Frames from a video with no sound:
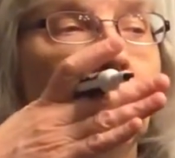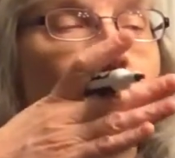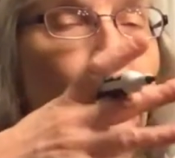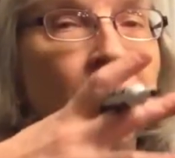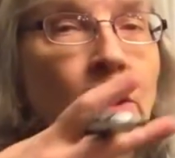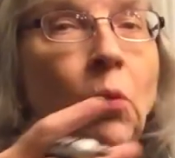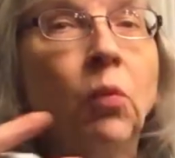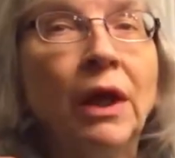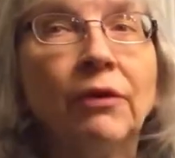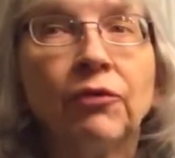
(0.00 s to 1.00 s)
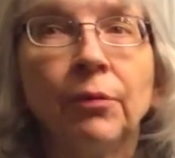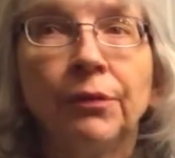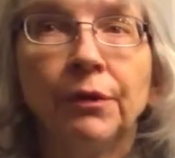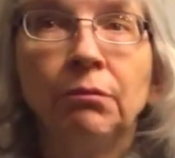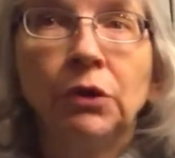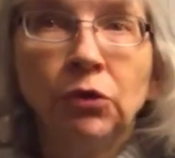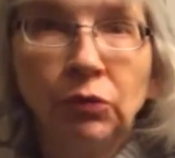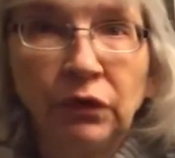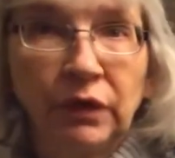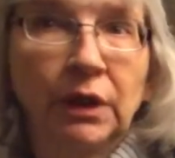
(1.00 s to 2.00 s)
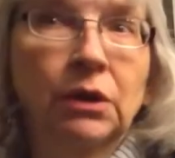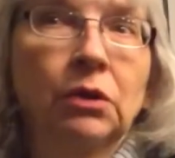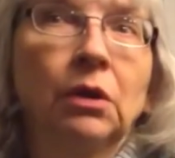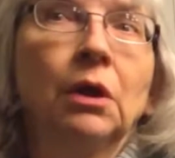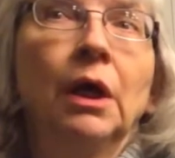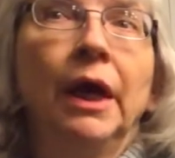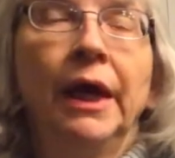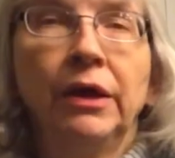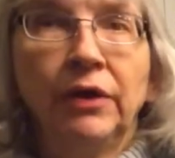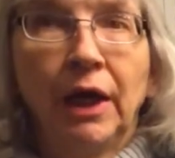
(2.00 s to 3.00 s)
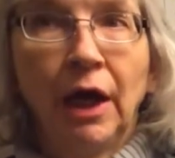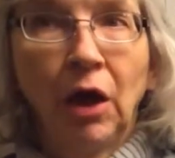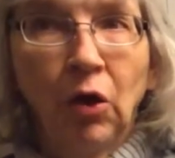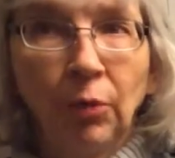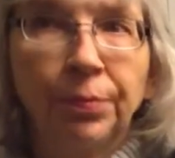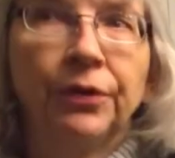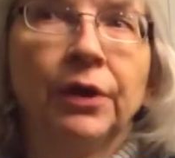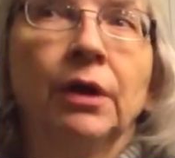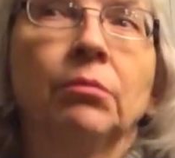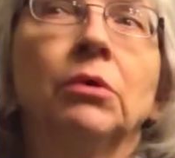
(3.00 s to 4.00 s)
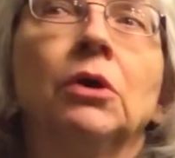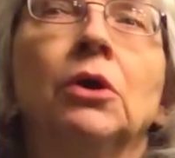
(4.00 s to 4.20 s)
wean away from the music and help them